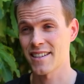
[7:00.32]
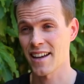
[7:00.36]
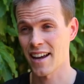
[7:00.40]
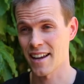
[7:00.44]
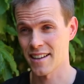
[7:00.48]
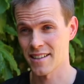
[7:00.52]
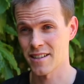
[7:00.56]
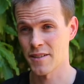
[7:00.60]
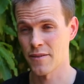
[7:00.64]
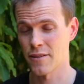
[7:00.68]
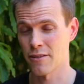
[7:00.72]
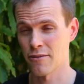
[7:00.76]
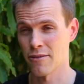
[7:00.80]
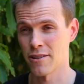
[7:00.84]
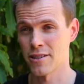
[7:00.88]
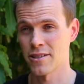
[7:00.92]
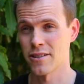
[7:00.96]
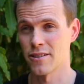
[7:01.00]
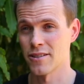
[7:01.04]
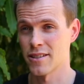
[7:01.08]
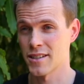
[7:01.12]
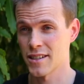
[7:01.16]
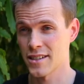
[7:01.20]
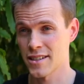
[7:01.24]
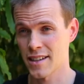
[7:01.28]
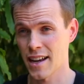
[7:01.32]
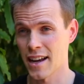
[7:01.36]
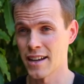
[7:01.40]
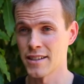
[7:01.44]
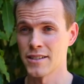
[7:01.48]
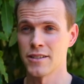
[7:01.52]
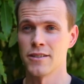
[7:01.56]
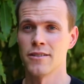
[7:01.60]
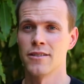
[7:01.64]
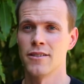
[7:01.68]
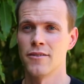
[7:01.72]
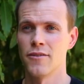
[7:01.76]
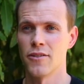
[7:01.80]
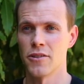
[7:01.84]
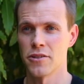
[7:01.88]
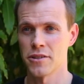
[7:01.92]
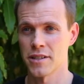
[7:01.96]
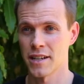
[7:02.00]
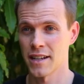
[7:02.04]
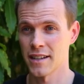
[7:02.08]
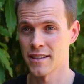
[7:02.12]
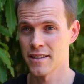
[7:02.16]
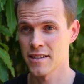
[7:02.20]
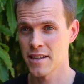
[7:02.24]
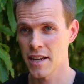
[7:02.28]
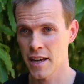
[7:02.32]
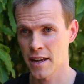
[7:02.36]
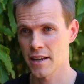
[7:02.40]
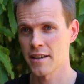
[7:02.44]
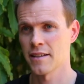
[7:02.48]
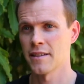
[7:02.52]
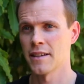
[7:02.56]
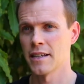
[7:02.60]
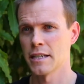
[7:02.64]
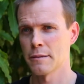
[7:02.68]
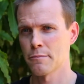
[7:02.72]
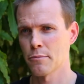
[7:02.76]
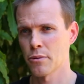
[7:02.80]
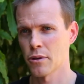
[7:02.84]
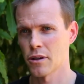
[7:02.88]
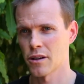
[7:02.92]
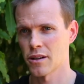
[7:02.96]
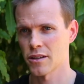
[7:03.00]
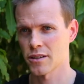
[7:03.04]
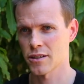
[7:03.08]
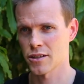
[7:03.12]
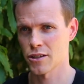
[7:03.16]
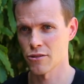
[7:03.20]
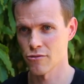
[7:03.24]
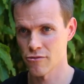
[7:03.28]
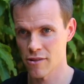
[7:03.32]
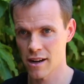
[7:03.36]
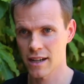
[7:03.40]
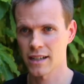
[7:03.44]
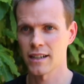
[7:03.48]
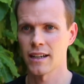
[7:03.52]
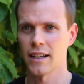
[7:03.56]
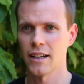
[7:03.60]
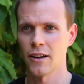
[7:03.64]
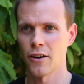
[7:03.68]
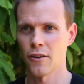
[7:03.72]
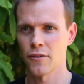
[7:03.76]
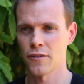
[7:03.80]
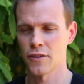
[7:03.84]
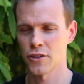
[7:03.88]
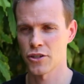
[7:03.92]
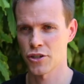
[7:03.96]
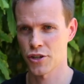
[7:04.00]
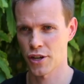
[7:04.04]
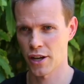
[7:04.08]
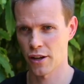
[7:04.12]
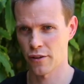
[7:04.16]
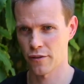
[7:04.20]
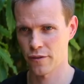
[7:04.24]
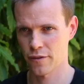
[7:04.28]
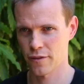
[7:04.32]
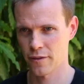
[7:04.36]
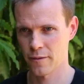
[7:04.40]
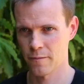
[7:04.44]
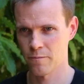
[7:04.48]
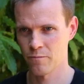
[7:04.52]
scientific research. These guys at university had taken these products directly off the shelf,